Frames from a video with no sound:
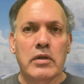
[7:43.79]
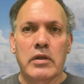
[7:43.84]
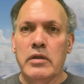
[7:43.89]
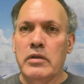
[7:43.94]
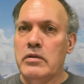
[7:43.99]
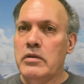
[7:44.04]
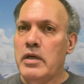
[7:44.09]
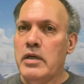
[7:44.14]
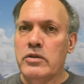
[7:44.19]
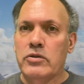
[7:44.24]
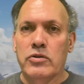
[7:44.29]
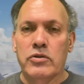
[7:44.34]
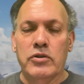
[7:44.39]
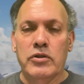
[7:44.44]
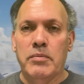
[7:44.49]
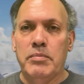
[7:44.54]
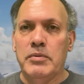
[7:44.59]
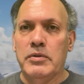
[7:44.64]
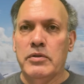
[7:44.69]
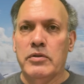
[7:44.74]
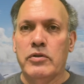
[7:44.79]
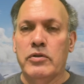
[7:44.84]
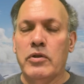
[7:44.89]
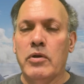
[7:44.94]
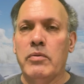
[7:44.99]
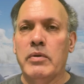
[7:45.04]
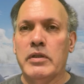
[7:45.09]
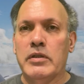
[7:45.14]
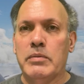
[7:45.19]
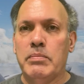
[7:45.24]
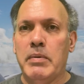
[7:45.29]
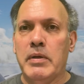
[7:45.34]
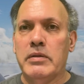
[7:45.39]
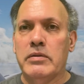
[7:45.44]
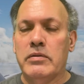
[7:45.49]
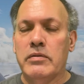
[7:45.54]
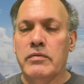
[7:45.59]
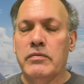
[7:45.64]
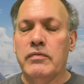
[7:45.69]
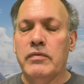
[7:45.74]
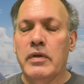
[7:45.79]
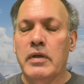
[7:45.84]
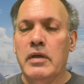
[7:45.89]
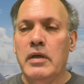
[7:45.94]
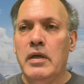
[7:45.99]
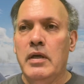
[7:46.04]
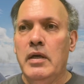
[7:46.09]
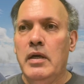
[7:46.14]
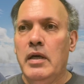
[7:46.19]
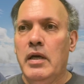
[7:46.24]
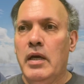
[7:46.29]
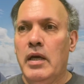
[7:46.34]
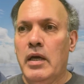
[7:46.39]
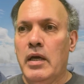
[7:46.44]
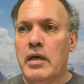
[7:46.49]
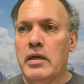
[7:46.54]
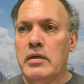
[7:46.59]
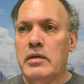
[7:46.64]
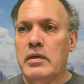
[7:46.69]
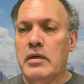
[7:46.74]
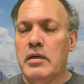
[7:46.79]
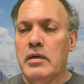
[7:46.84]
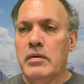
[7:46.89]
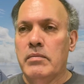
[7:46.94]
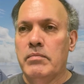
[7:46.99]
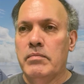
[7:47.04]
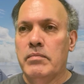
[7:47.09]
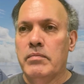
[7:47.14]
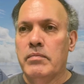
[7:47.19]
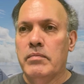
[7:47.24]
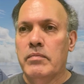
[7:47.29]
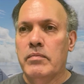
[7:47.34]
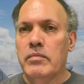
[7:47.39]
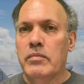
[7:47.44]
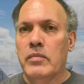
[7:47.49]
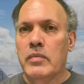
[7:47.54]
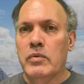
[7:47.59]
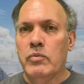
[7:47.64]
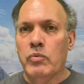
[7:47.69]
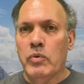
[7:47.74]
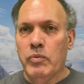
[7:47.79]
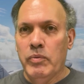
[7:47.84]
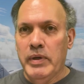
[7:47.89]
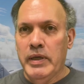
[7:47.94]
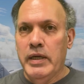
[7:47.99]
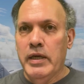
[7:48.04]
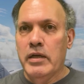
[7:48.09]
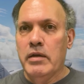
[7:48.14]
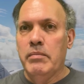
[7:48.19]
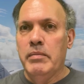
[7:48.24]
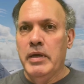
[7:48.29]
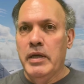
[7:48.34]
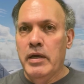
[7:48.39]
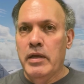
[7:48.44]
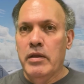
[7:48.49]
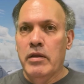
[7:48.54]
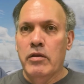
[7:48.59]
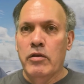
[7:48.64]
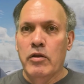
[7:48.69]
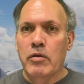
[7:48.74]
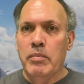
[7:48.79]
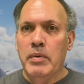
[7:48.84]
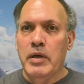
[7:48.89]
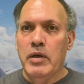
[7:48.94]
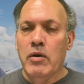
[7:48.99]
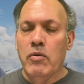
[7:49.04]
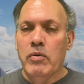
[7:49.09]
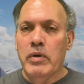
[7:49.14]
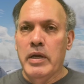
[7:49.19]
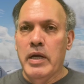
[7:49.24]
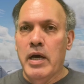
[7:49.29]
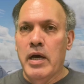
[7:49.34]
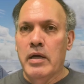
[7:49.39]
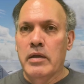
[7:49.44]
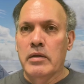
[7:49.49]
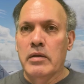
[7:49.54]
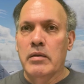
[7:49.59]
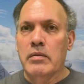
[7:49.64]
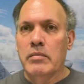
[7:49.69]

International shipping is so expensive, and when we get them in, they'll be going out.